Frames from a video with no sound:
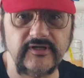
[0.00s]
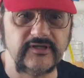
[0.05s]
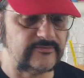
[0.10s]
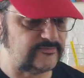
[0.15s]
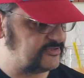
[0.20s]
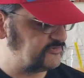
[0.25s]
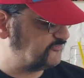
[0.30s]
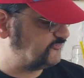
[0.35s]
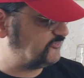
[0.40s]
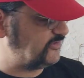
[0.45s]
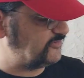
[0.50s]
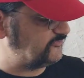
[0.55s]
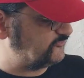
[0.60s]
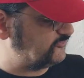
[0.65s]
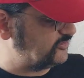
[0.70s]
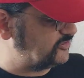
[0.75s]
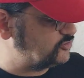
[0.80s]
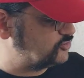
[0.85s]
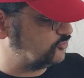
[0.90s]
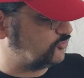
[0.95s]
But it says
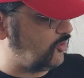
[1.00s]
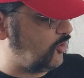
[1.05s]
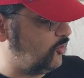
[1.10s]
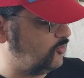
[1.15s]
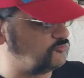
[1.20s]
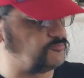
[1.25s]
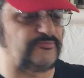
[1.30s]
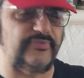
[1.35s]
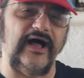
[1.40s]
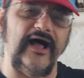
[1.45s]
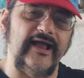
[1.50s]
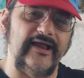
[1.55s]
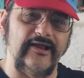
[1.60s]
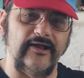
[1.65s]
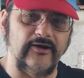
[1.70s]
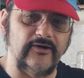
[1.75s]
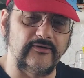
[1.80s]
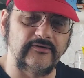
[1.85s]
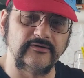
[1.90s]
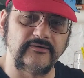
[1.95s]
in your own
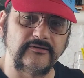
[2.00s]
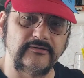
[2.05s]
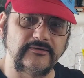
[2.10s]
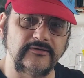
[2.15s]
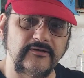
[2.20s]
bio,